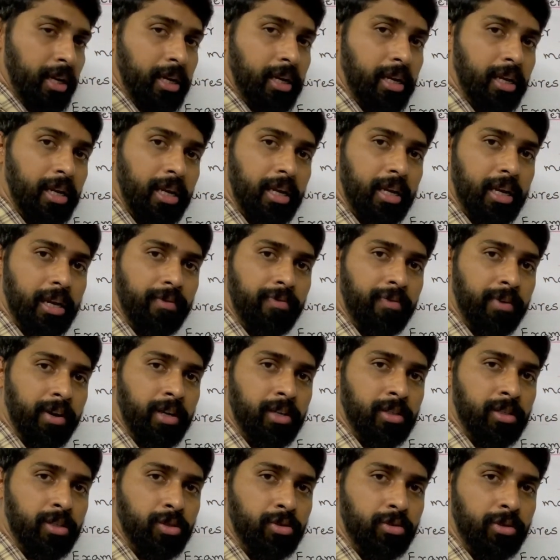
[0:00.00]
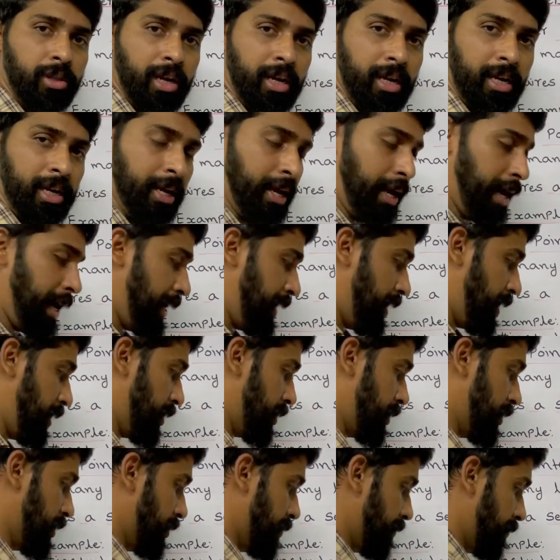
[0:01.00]
Dereference to the
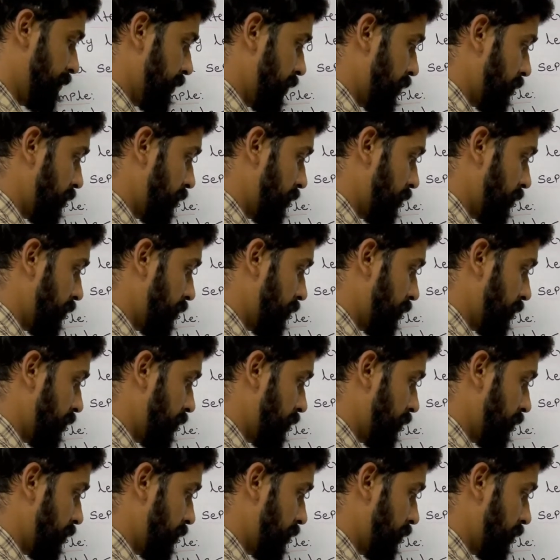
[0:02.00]
address.